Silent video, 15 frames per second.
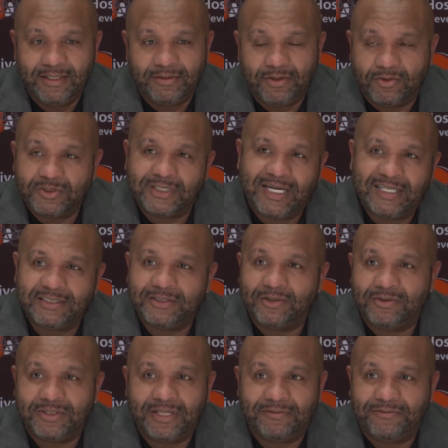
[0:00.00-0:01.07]
Those guys know
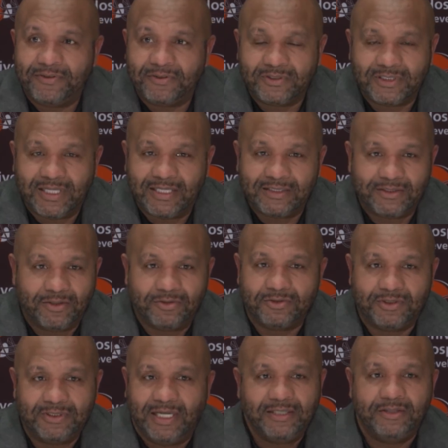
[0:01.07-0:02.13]
what that feels like.
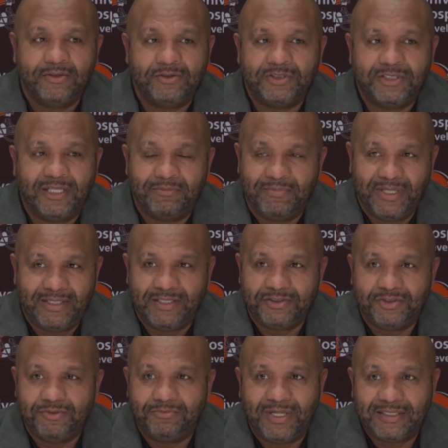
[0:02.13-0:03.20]
None of those young men
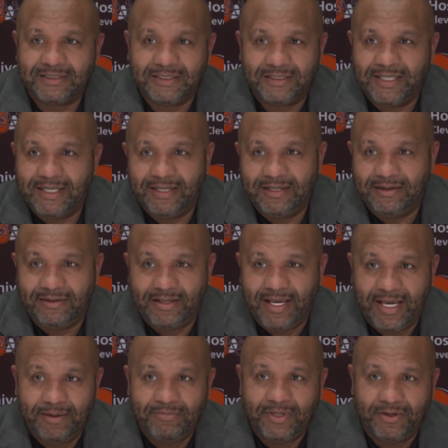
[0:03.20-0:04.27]
that you met today
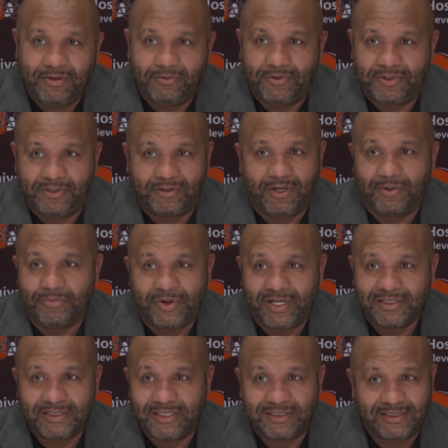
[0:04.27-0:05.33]
came here with the thought
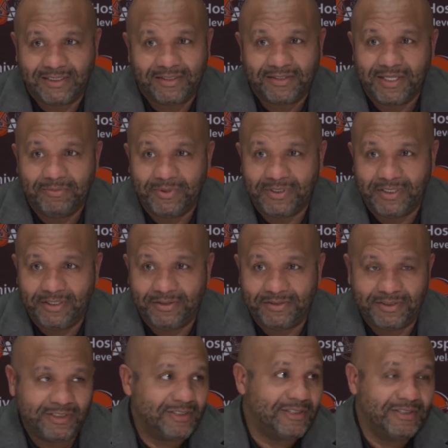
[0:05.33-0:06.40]
process they're coming here
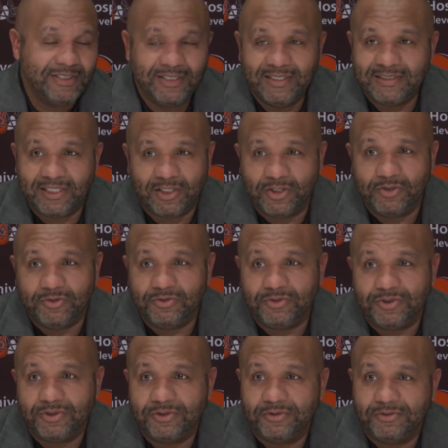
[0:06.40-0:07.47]
to
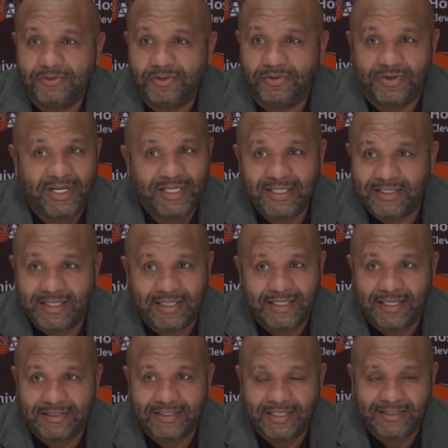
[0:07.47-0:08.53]
lose or anything
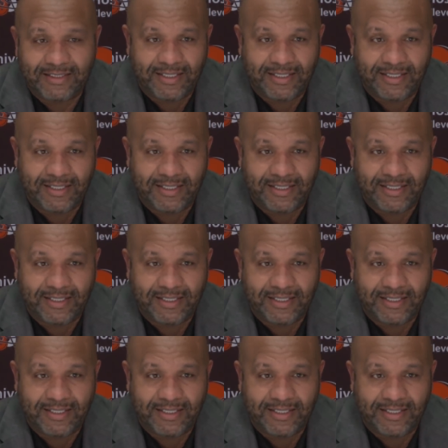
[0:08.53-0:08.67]
like that.